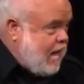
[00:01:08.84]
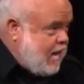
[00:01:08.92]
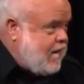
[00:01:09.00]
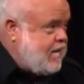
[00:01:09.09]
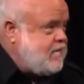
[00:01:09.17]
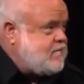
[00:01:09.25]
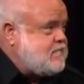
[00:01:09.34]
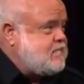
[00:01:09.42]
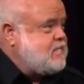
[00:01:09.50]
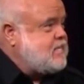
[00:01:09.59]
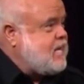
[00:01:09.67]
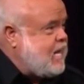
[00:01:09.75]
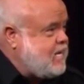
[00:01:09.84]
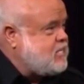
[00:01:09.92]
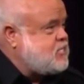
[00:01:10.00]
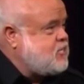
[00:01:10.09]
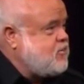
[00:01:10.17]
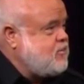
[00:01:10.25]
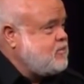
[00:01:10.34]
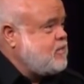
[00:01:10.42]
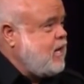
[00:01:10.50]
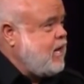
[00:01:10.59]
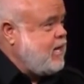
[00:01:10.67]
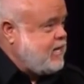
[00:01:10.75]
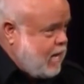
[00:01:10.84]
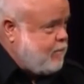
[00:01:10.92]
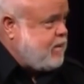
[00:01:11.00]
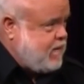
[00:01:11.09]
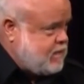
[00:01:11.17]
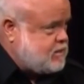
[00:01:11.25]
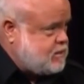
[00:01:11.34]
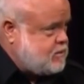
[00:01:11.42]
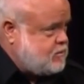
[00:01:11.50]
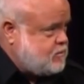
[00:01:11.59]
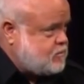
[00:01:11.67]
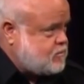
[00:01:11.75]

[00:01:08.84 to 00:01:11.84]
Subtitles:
AIDS, cancer, and diabetes.